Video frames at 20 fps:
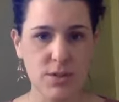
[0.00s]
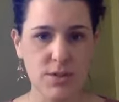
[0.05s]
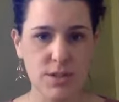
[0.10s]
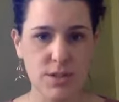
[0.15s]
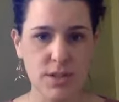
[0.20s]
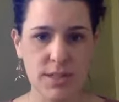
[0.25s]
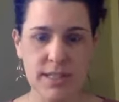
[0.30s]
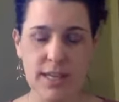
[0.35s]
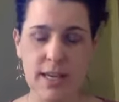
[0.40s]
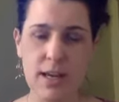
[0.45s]

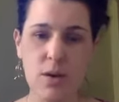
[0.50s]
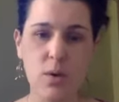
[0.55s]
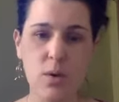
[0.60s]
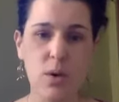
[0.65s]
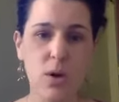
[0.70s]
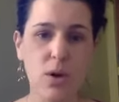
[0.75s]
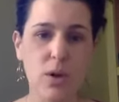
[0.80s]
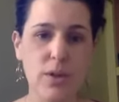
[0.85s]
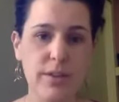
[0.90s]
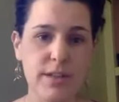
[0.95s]
account
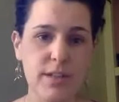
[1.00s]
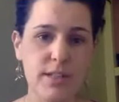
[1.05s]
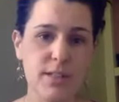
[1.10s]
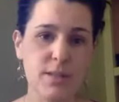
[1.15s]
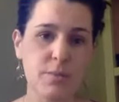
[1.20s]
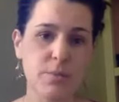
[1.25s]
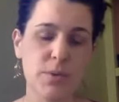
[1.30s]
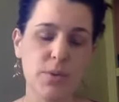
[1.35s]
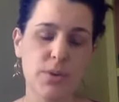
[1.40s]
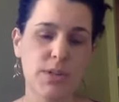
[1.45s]
all these
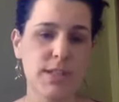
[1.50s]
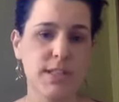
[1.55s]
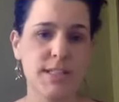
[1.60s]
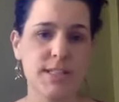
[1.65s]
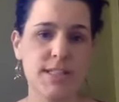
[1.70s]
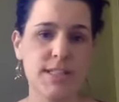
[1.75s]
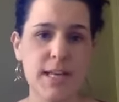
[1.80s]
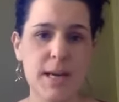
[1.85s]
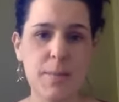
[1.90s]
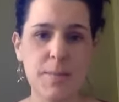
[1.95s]
important
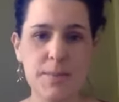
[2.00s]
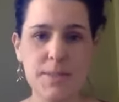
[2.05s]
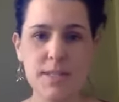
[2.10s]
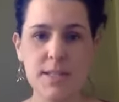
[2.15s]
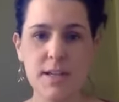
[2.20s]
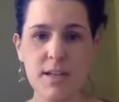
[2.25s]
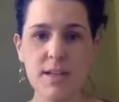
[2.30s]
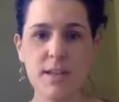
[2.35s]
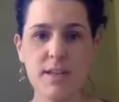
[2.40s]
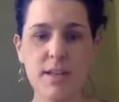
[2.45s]
steps,
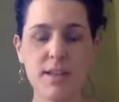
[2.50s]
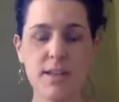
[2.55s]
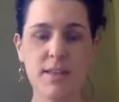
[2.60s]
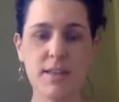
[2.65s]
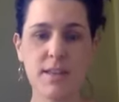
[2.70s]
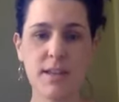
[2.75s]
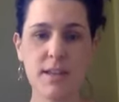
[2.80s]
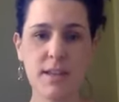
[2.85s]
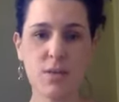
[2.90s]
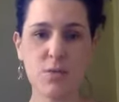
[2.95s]

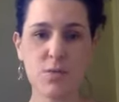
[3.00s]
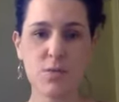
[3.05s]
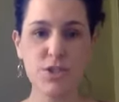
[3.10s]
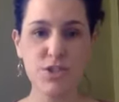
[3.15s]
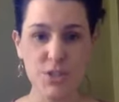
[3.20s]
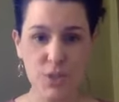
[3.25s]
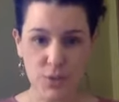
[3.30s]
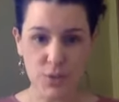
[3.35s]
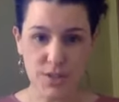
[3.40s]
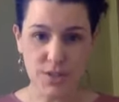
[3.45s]
the
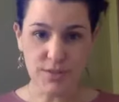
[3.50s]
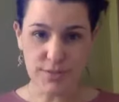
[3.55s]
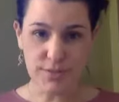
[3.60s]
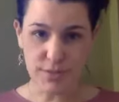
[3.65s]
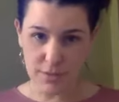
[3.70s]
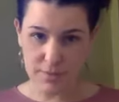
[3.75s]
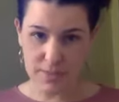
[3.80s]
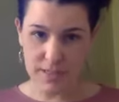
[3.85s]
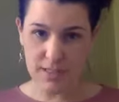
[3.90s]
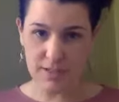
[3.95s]
results of
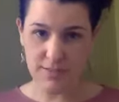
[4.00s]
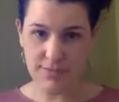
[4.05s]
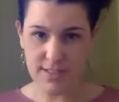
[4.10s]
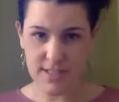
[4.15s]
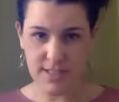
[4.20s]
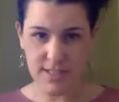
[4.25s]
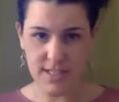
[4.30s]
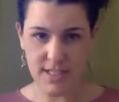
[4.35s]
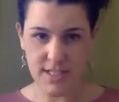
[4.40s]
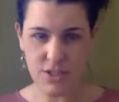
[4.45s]
your
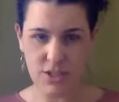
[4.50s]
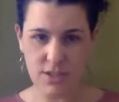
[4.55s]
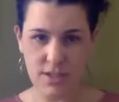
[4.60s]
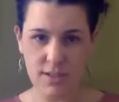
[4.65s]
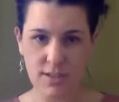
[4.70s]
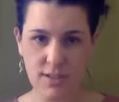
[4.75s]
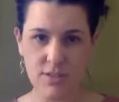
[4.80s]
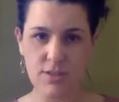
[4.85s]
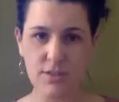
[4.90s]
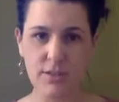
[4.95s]
manifestation
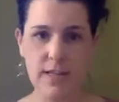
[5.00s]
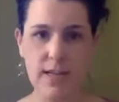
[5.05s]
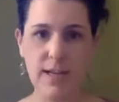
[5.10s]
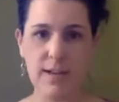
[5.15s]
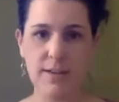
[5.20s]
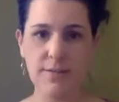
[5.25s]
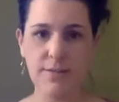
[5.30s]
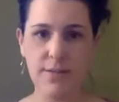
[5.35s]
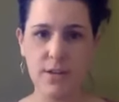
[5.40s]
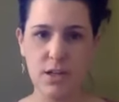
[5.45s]
in your
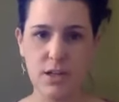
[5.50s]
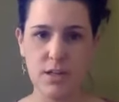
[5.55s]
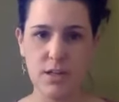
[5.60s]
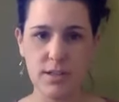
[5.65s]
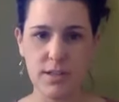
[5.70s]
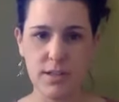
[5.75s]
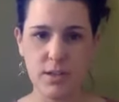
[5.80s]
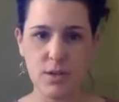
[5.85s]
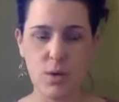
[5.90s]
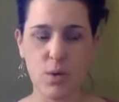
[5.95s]
life are
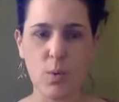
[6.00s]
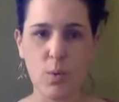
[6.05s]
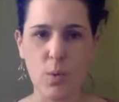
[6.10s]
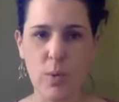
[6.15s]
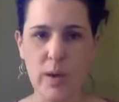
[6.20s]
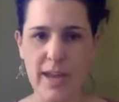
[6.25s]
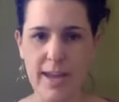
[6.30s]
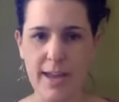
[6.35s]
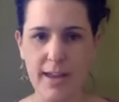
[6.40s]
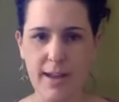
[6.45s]
going to go
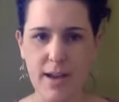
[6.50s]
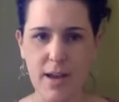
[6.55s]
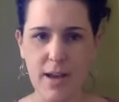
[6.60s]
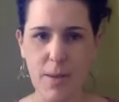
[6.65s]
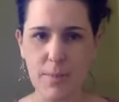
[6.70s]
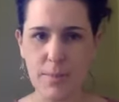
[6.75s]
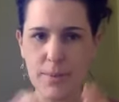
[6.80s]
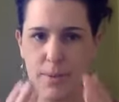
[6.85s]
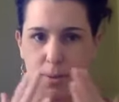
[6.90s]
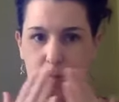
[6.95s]
way
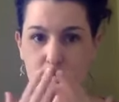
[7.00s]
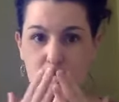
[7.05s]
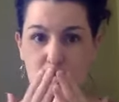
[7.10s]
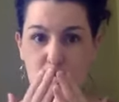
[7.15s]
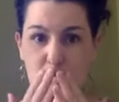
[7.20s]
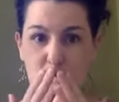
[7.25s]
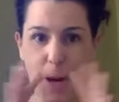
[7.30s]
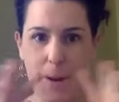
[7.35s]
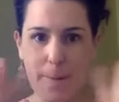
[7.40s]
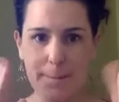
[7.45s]
up.
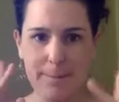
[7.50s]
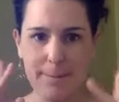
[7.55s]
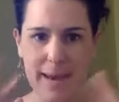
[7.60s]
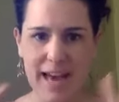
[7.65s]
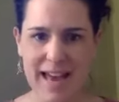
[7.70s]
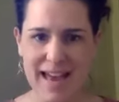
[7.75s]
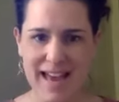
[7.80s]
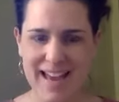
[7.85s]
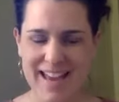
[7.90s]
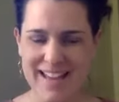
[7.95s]

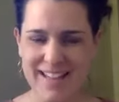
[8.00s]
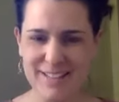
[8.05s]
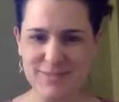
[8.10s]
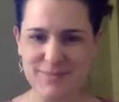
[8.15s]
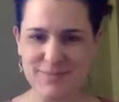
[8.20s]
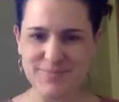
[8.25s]
Bye.